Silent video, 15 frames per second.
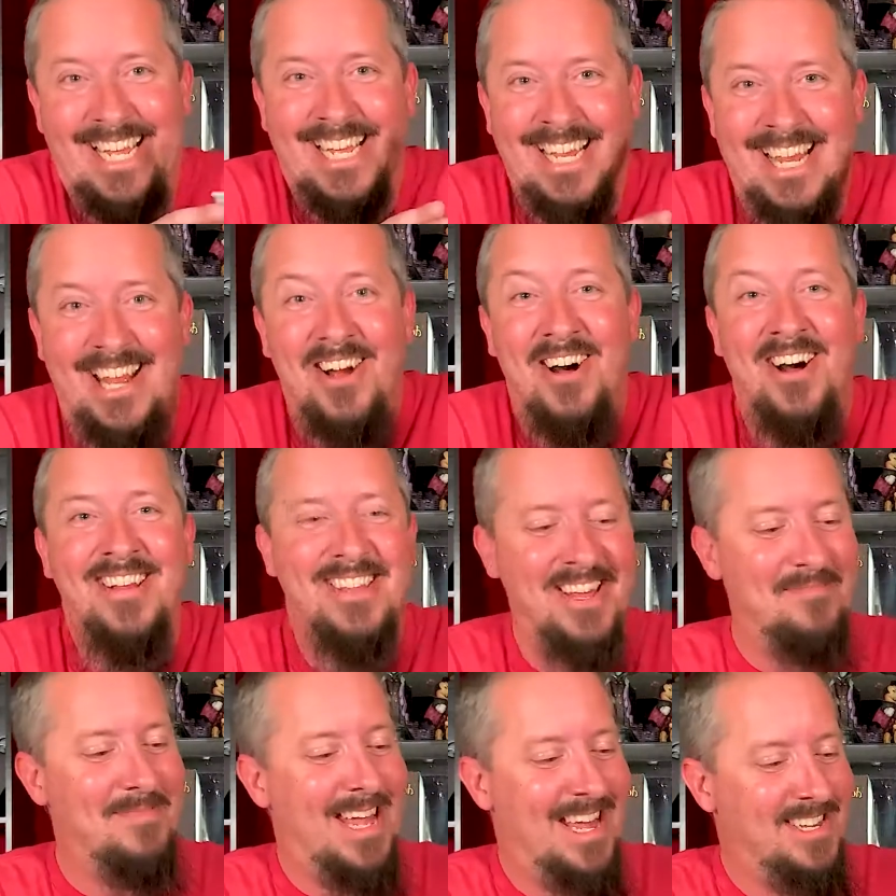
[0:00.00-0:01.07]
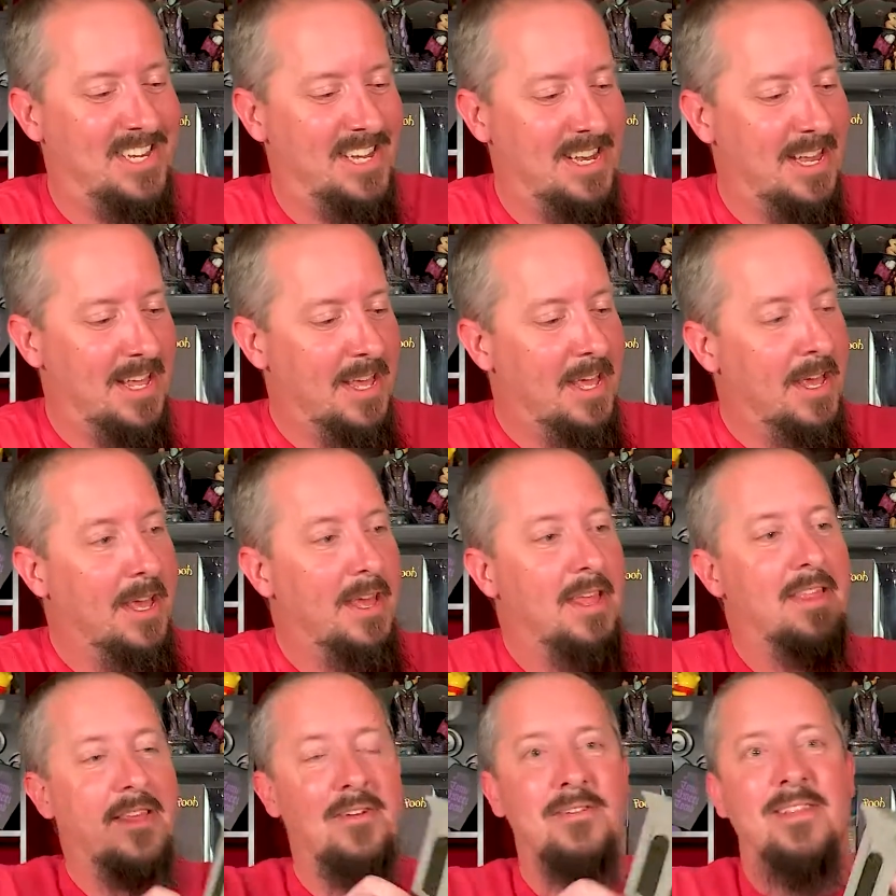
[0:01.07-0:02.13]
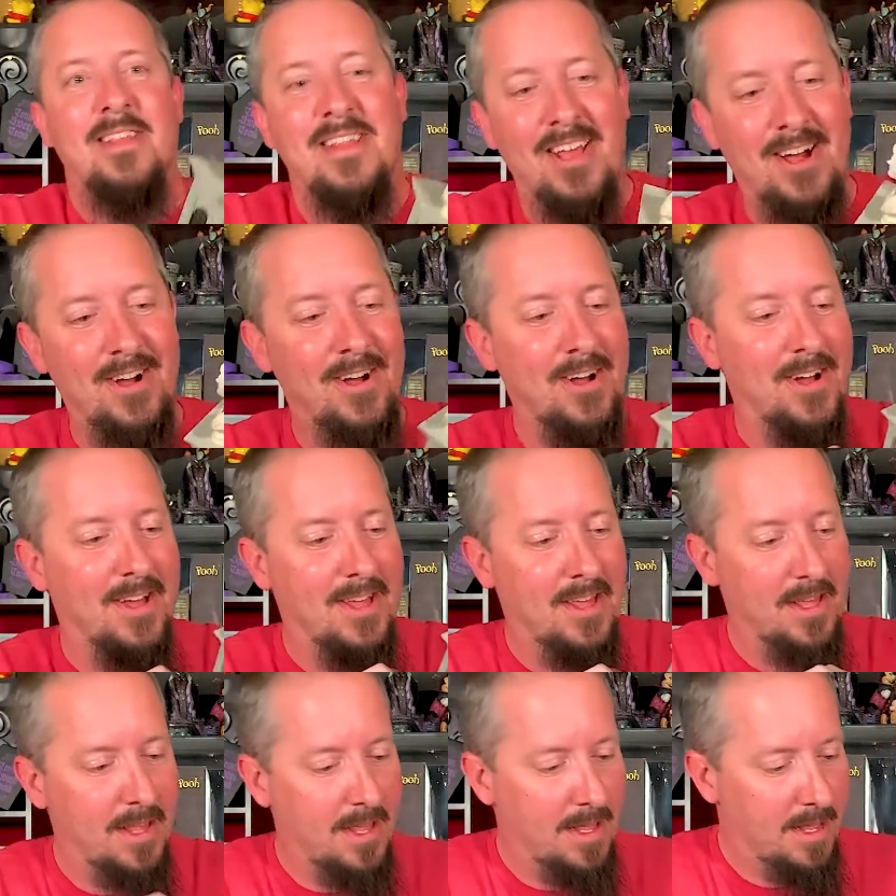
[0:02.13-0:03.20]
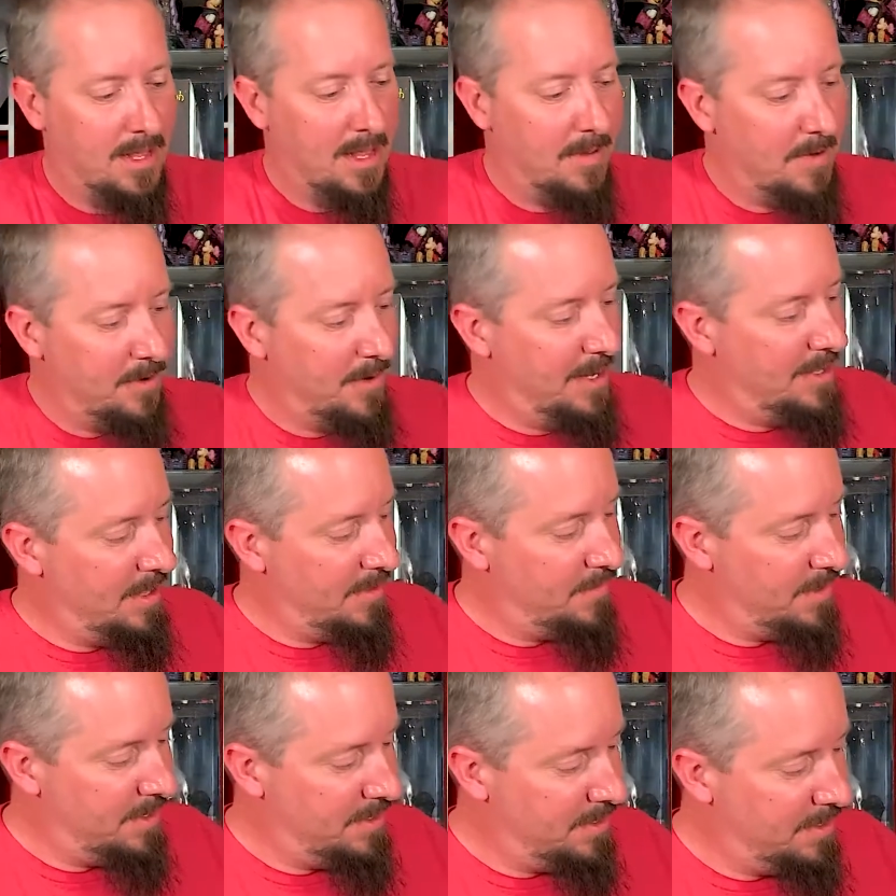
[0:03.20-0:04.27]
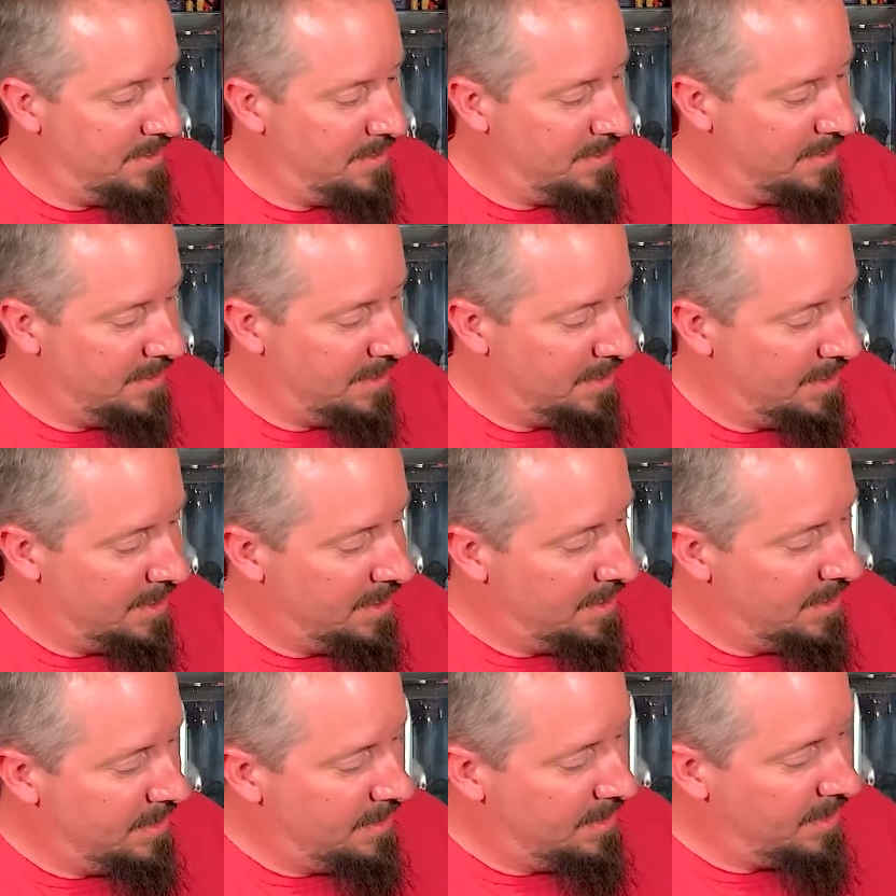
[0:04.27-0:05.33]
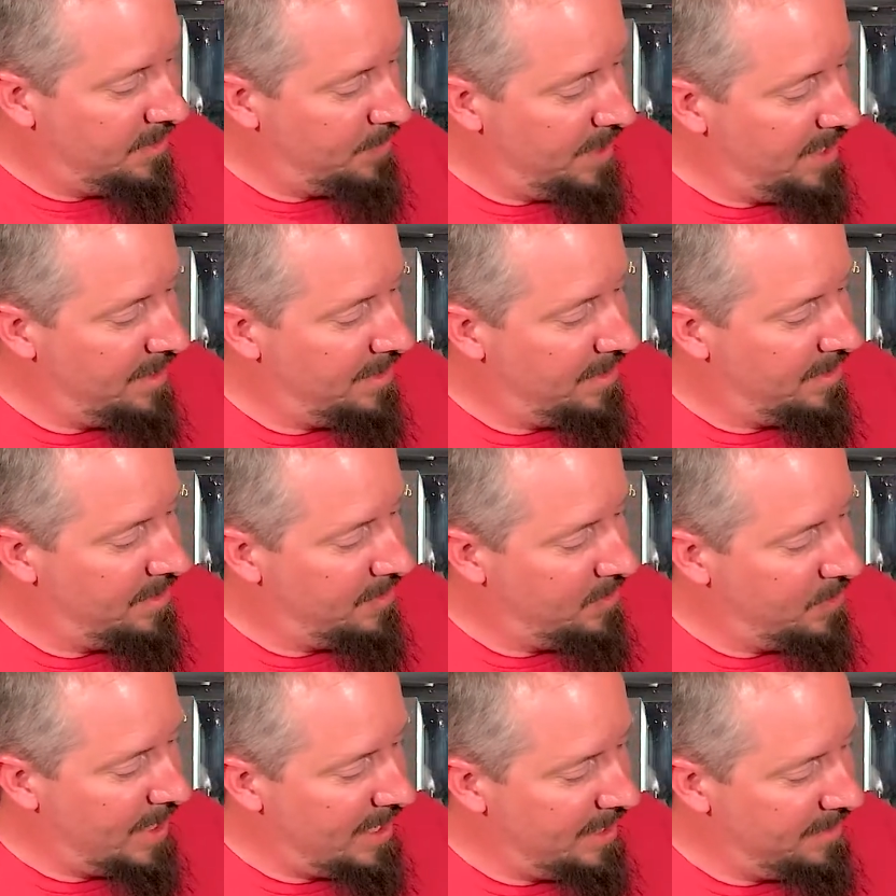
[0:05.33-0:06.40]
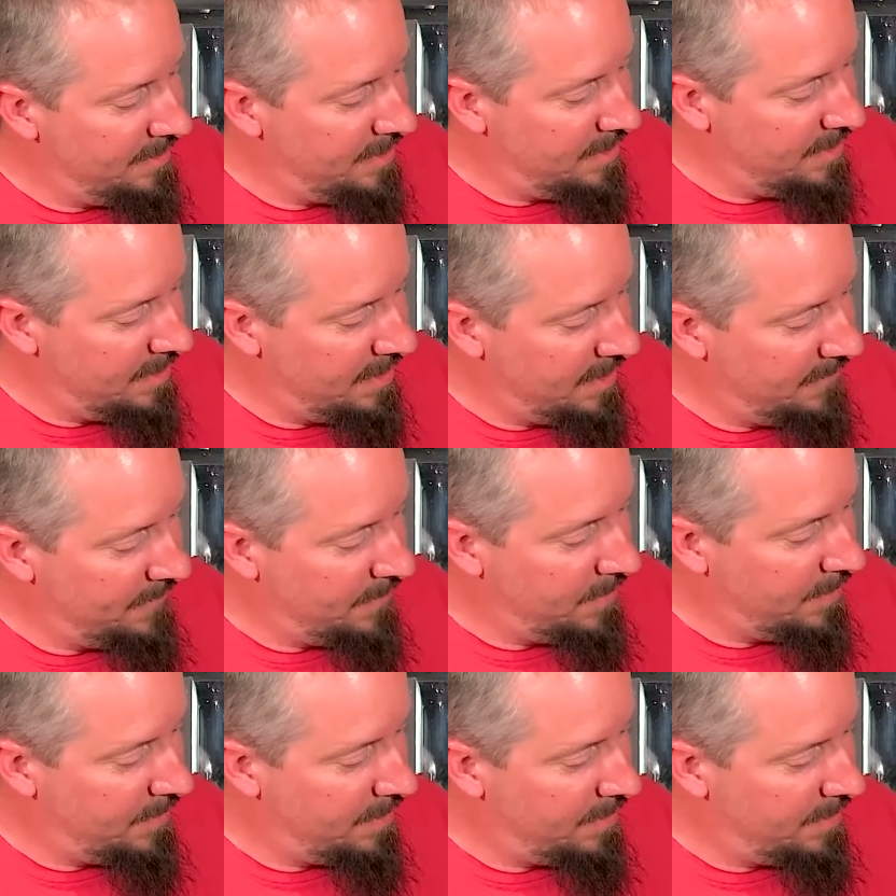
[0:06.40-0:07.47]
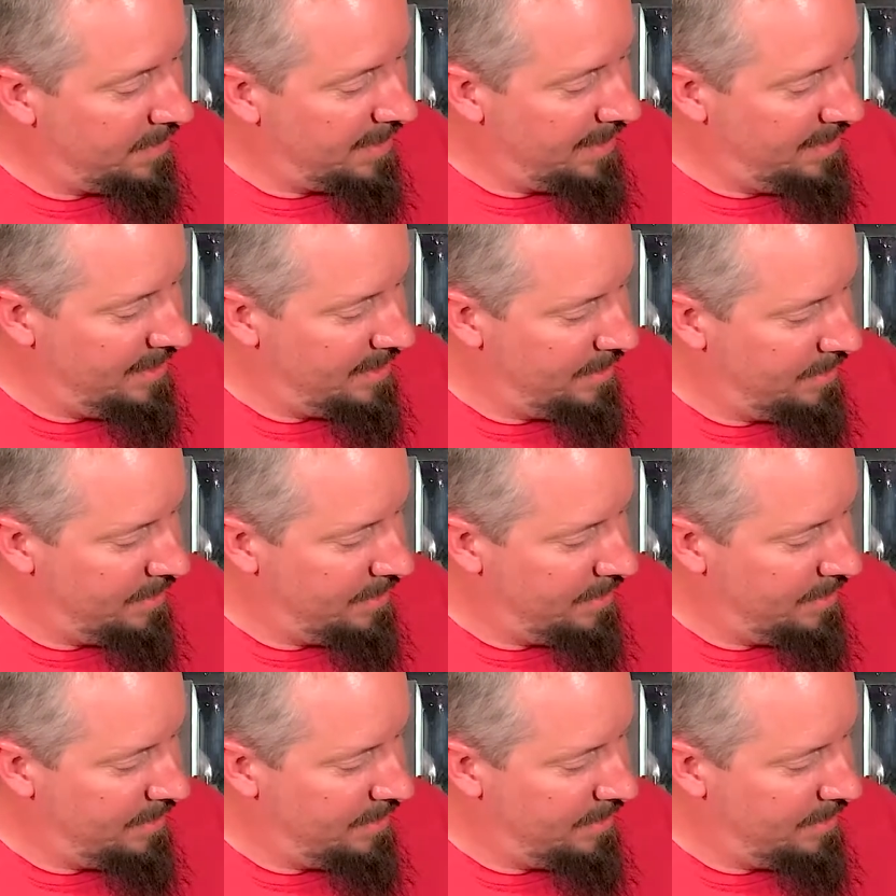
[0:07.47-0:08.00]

It's a haunted mansion. So, I'm gonna read this one to you. The twins, Wellington and Forsythia,